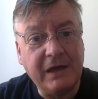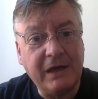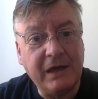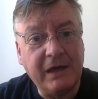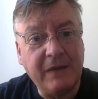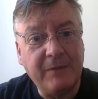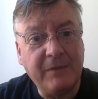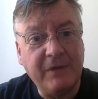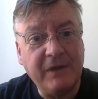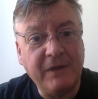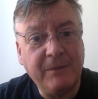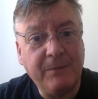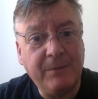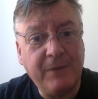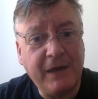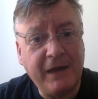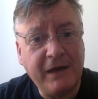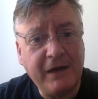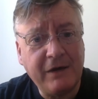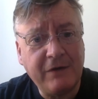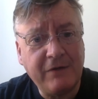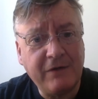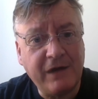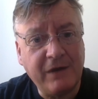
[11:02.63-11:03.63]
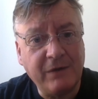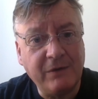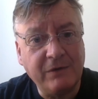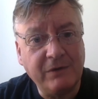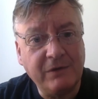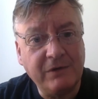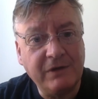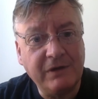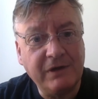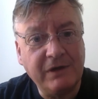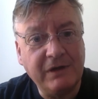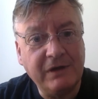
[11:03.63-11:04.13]
my
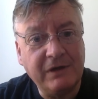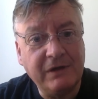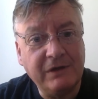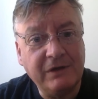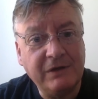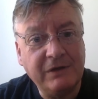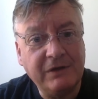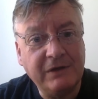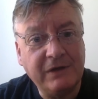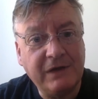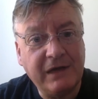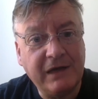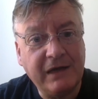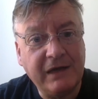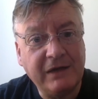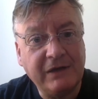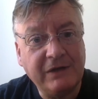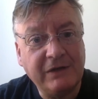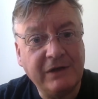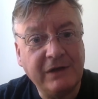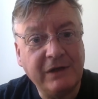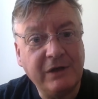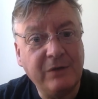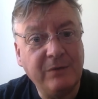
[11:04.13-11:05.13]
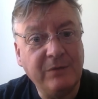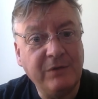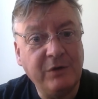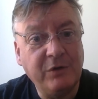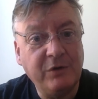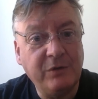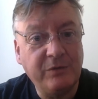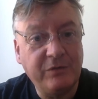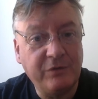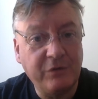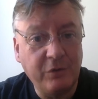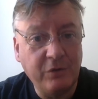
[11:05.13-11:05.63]
background is as a computer
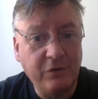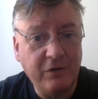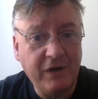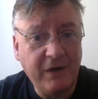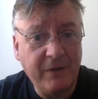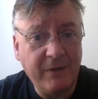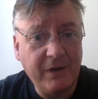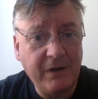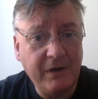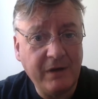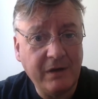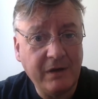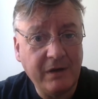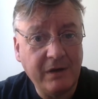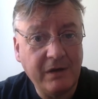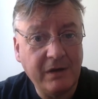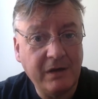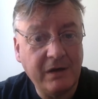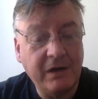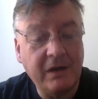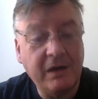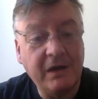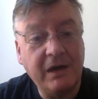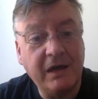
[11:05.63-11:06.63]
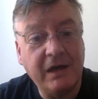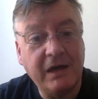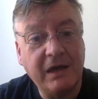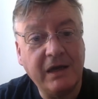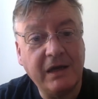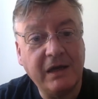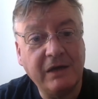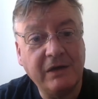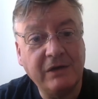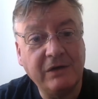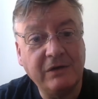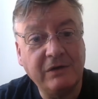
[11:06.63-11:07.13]
programmer
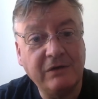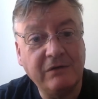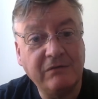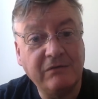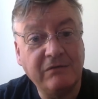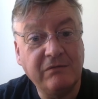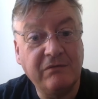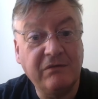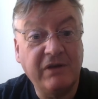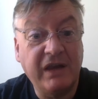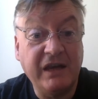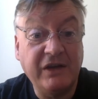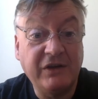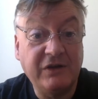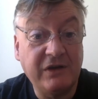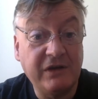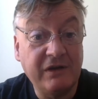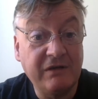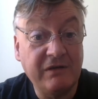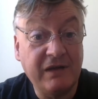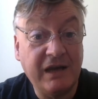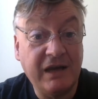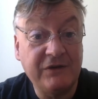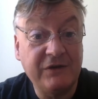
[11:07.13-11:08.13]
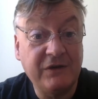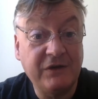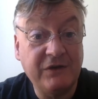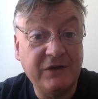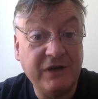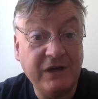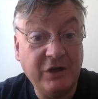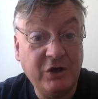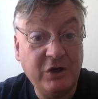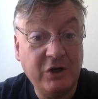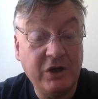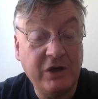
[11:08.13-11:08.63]
and later as a
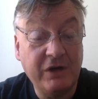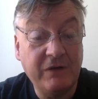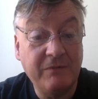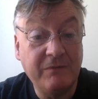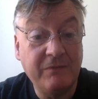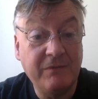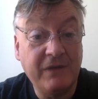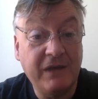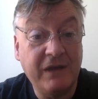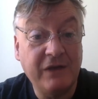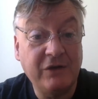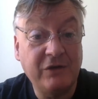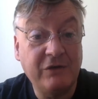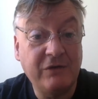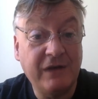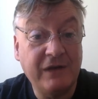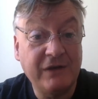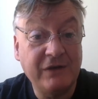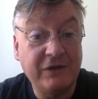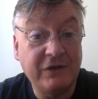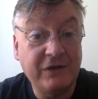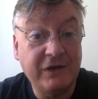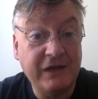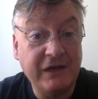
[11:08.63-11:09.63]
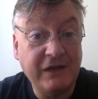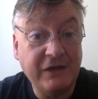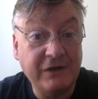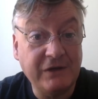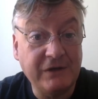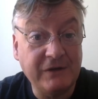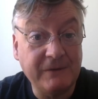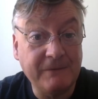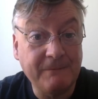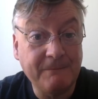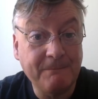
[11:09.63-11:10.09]
teacher and translator.